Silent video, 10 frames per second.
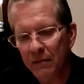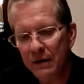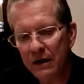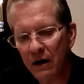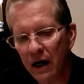
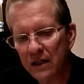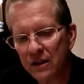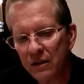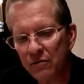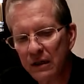
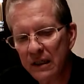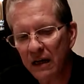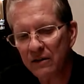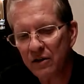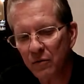because the
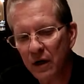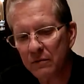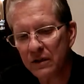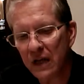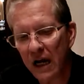3,000
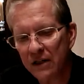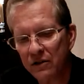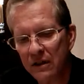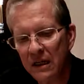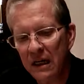realms
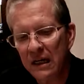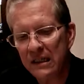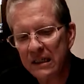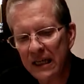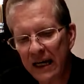doctrine
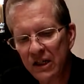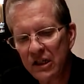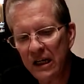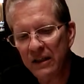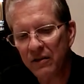
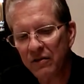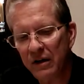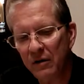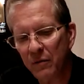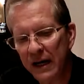sketched in the
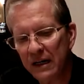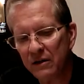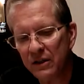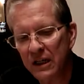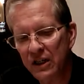
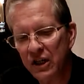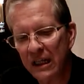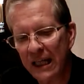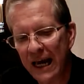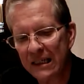theoretical
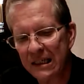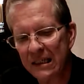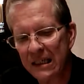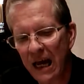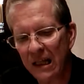teaching lacks a
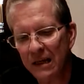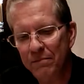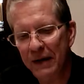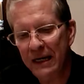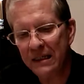
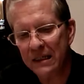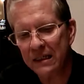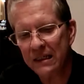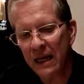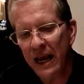solid
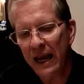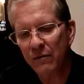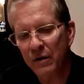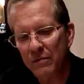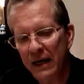basis
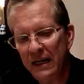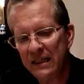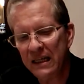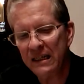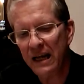and
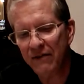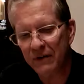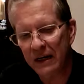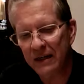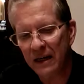remains
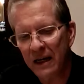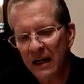indefinite.